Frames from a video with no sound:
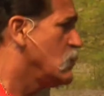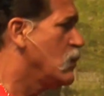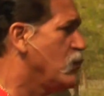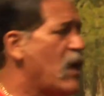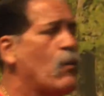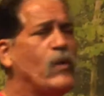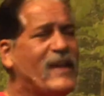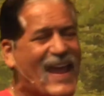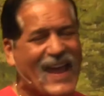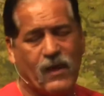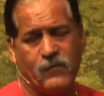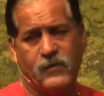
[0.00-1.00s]
that we
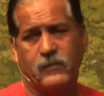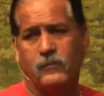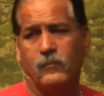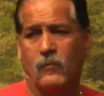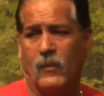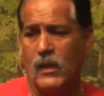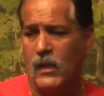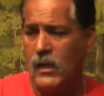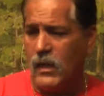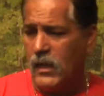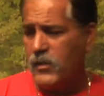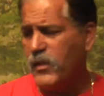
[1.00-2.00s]
have
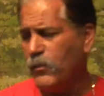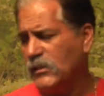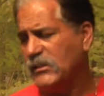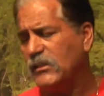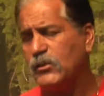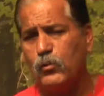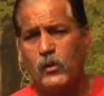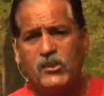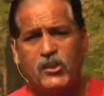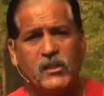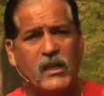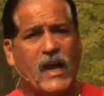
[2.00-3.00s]
there was
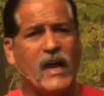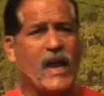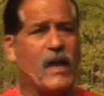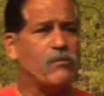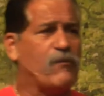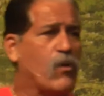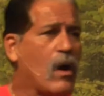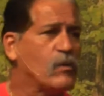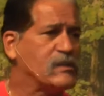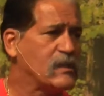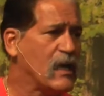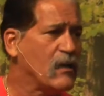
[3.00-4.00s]
intuition that I had before I
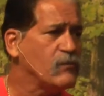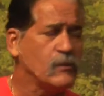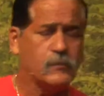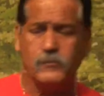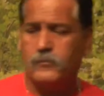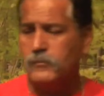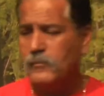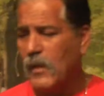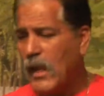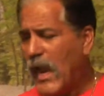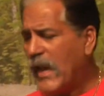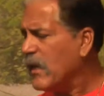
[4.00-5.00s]
was saved.
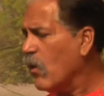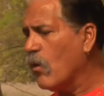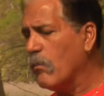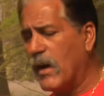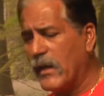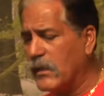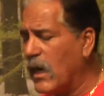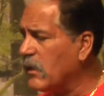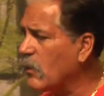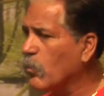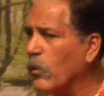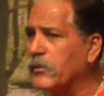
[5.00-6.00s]
And oh my God,
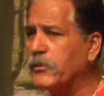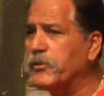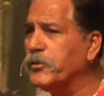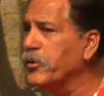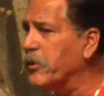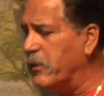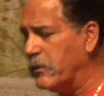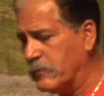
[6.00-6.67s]
it worked good.